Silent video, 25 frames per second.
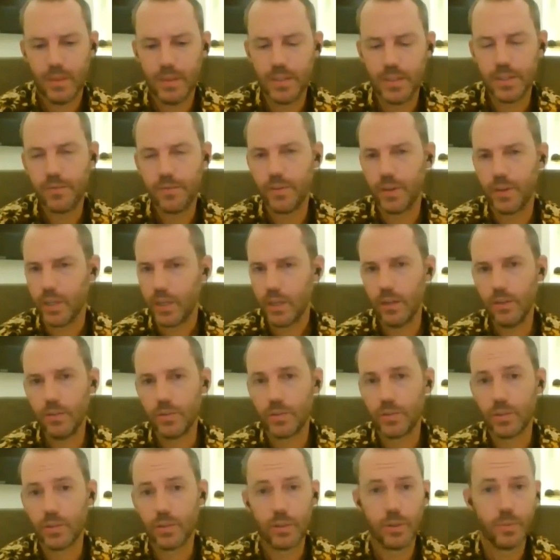different
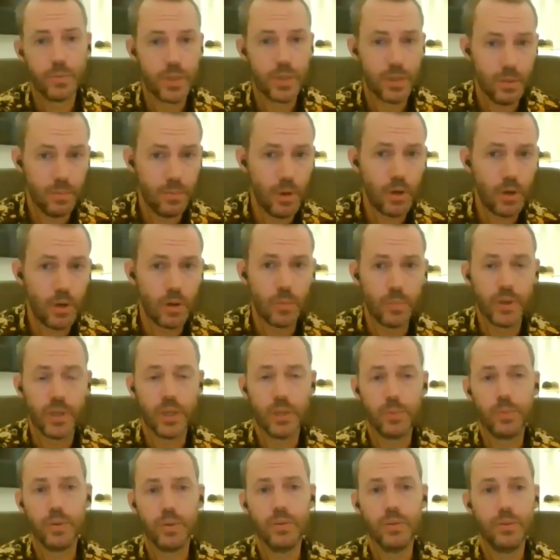cultural groups, the Hmong
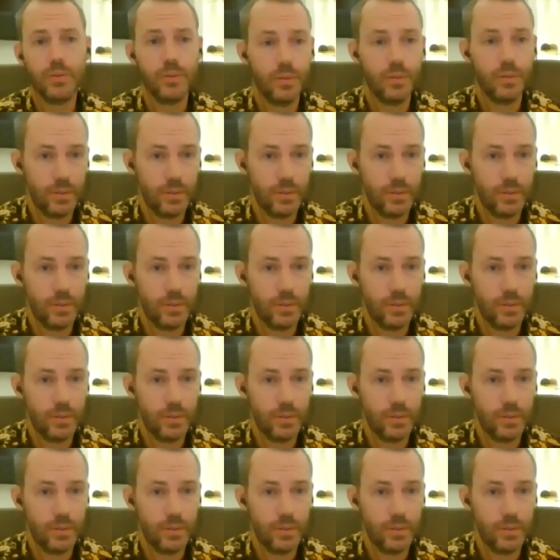people,